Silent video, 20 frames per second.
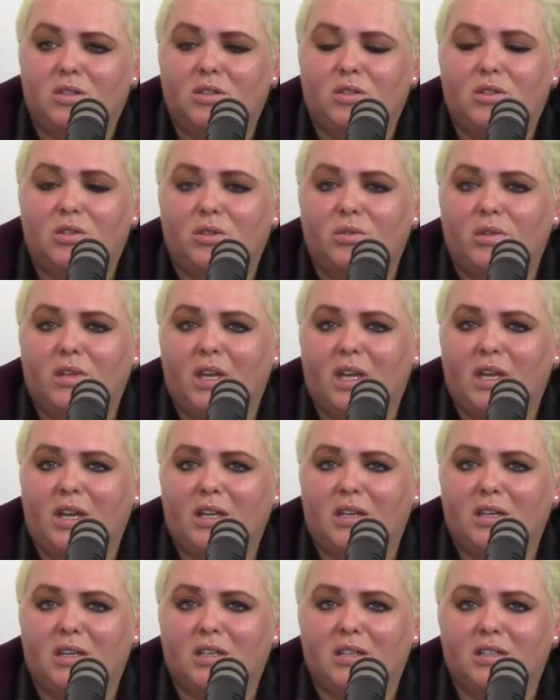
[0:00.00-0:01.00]
you
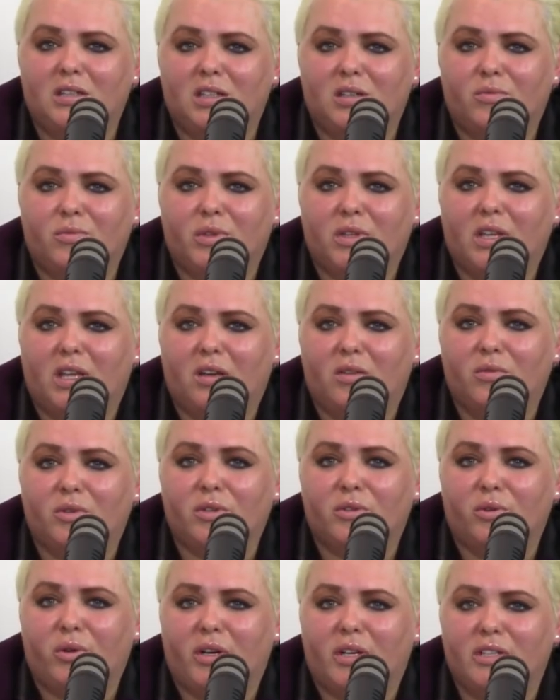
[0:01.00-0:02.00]
can uh, definitely have
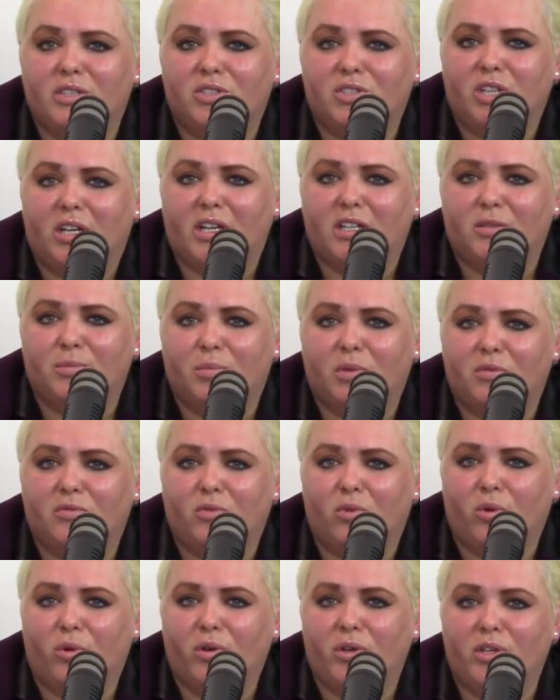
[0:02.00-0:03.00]
your credit checked
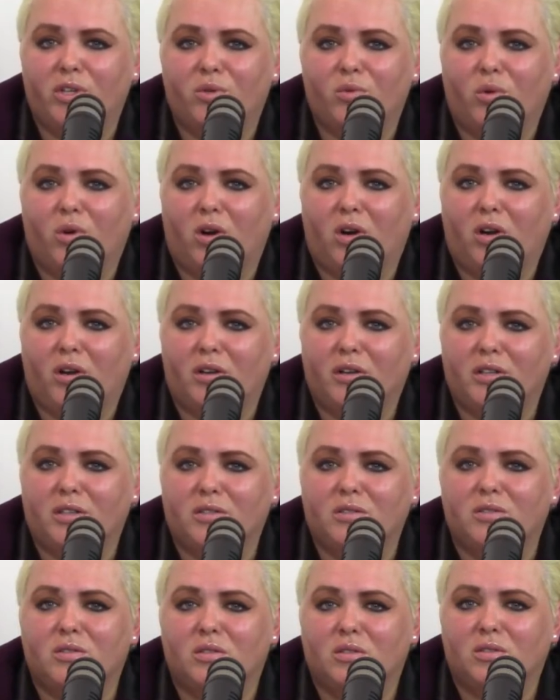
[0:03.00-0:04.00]
before you are
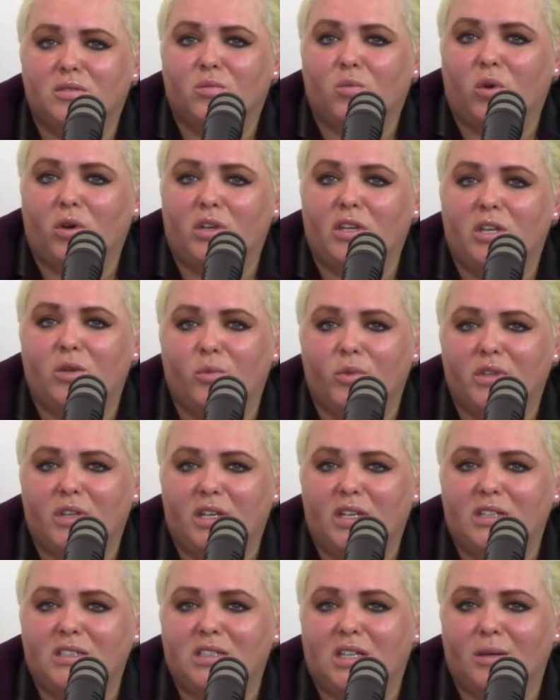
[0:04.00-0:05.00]
uh, working with
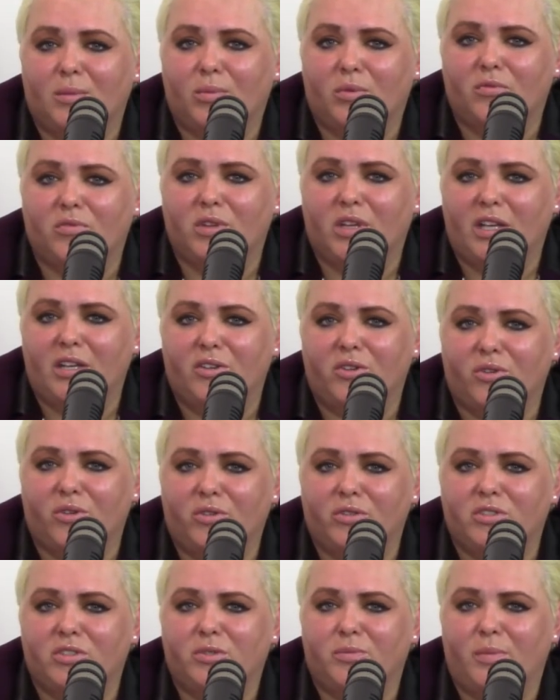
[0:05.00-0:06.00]
any type of
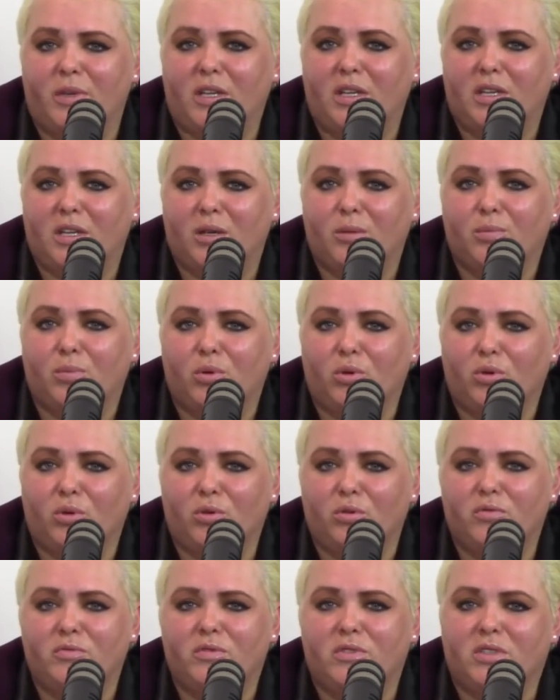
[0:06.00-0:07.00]
lender to be
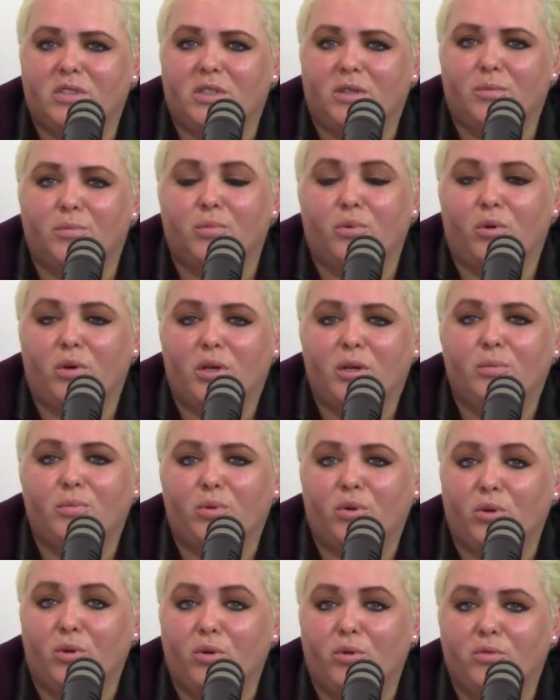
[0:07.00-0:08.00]
approved, uh,
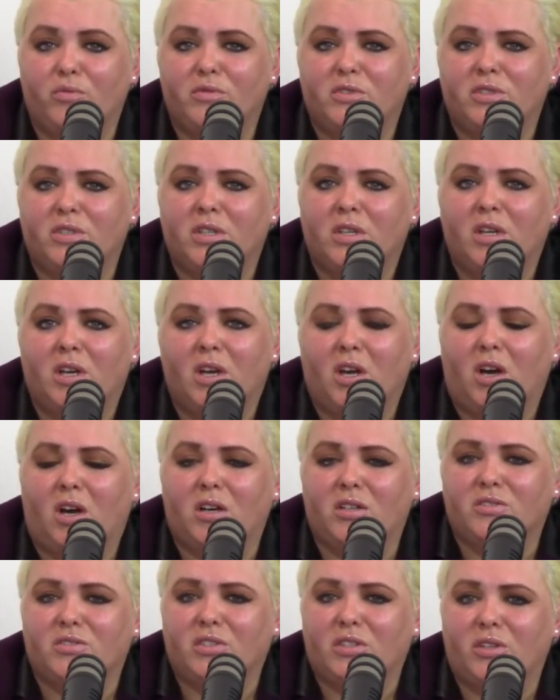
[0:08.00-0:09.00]
pre-approved,
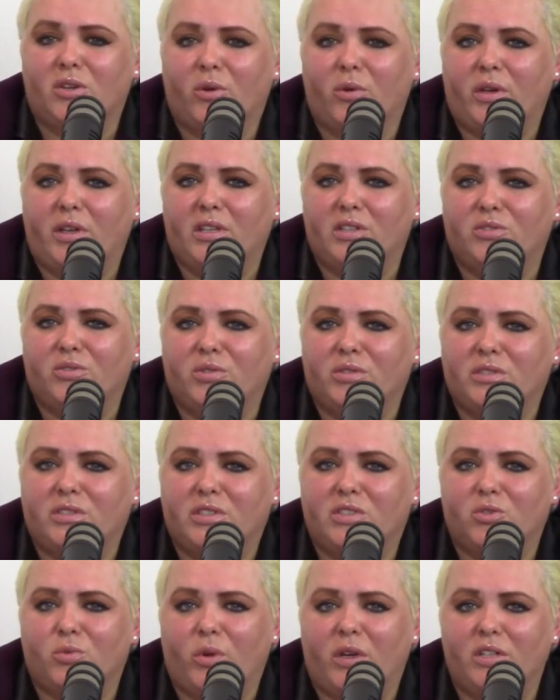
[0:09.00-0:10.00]
honestly going into a
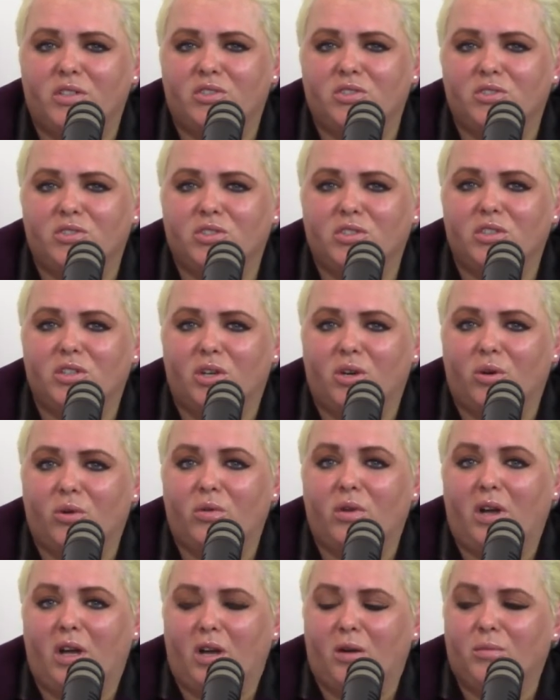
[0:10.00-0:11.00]
situation to
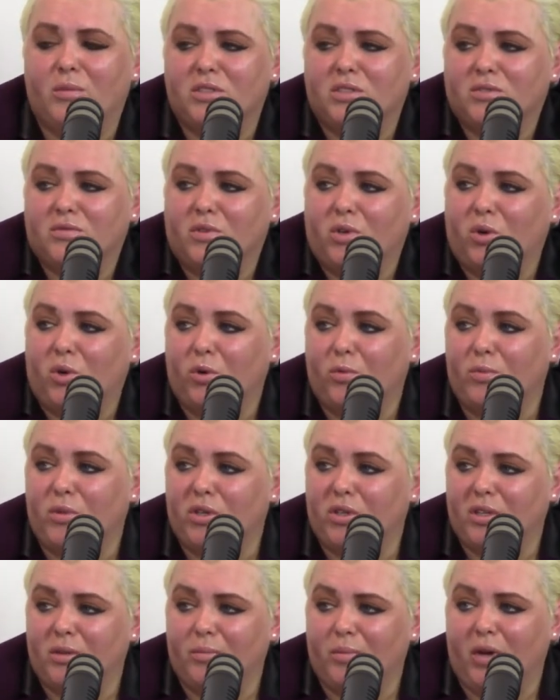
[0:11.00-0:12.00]
know how much of a home
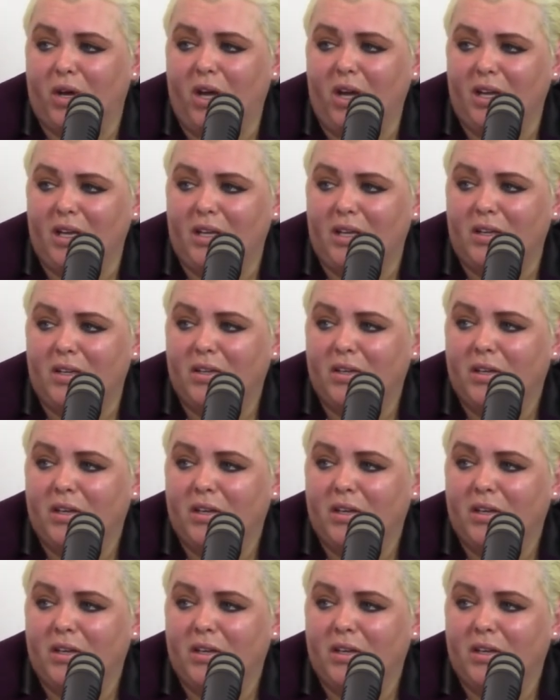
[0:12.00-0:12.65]
you can buy.